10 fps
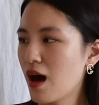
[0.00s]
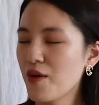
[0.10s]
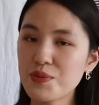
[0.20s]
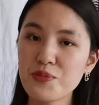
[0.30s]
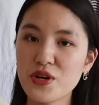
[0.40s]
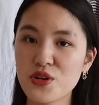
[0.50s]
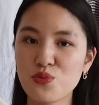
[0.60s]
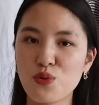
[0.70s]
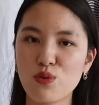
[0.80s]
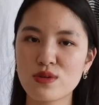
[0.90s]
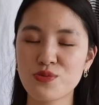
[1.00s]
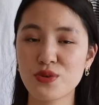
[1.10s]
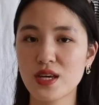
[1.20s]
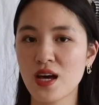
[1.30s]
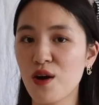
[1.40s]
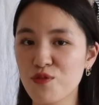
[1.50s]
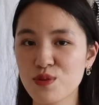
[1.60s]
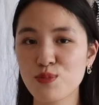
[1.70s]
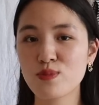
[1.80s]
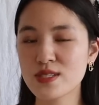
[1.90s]
I think merino wool is a really
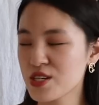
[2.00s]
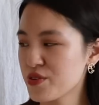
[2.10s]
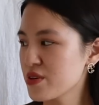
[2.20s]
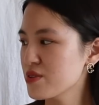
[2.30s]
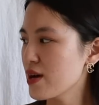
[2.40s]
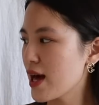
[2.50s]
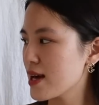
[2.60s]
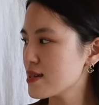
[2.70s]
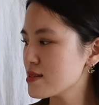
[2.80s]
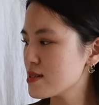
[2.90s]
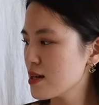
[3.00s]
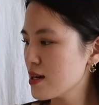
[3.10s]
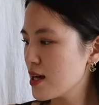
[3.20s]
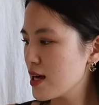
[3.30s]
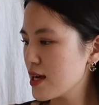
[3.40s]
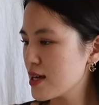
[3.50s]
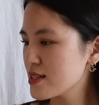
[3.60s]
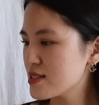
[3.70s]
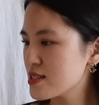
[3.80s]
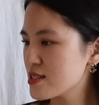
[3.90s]
comfortable material, and
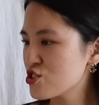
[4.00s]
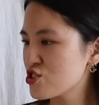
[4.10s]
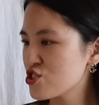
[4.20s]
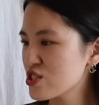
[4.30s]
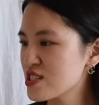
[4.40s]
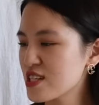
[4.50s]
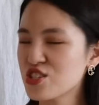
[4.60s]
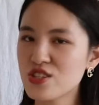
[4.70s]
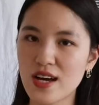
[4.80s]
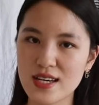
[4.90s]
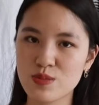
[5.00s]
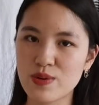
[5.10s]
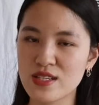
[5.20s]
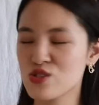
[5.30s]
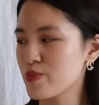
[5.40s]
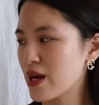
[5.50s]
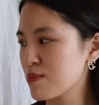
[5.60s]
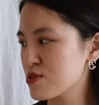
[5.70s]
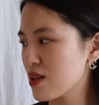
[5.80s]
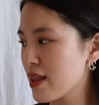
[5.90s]
it's just such a nice piece to be
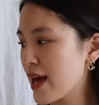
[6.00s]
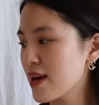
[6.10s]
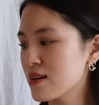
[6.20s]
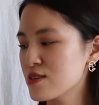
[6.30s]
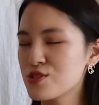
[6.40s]
able to layer.